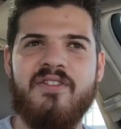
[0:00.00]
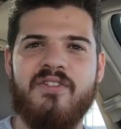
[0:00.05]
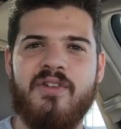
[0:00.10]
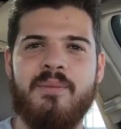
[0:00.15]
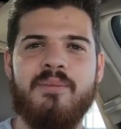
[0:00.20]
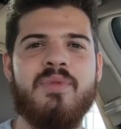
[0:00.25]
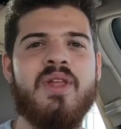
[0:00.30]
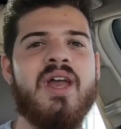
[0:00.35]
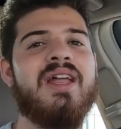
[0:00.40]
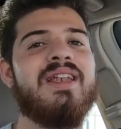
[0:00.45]

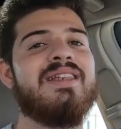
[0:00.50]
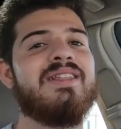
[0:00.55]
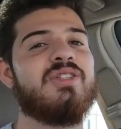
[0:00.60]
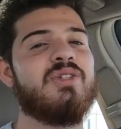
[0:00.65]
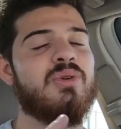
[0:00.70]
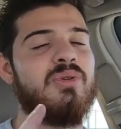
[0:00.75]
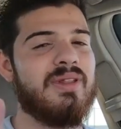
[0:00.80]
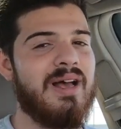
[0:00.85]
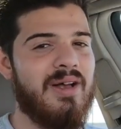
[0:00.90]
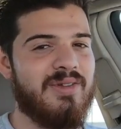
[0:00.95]
from
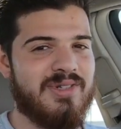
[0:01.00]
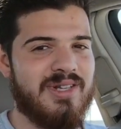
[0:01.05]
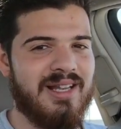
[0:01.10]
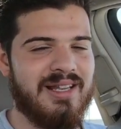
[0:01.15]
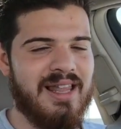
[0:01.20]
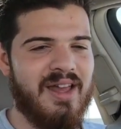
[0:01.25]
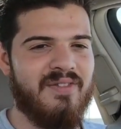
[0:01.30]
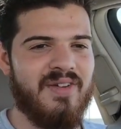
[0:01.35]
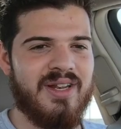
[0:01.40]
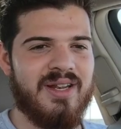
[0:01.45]

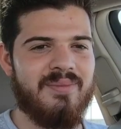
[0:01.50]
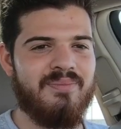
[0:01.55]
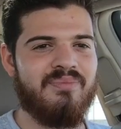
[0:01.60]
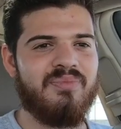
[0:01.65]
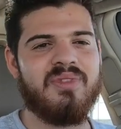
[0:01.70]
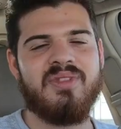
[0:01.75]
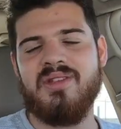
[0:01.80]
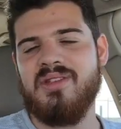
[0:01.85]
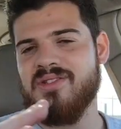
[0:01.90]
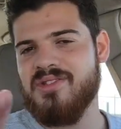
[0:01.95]

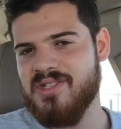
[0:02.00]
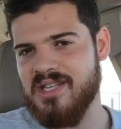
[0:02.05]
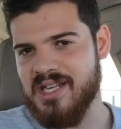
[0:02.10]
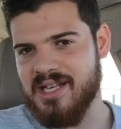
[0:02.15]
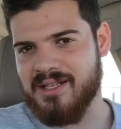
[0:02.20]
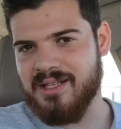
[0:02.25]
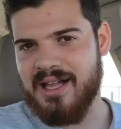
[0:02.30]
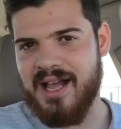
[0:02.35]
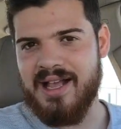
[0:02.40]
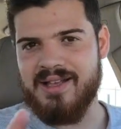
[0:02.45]
2011, the
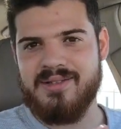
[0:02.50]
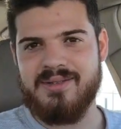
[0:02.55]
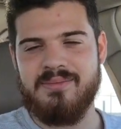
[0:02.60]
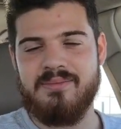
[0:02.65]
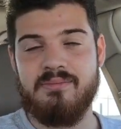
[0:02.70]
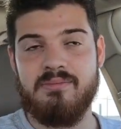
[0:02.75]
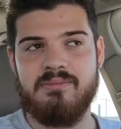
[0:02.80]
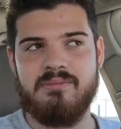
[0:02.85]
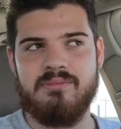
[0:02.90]
C-Class.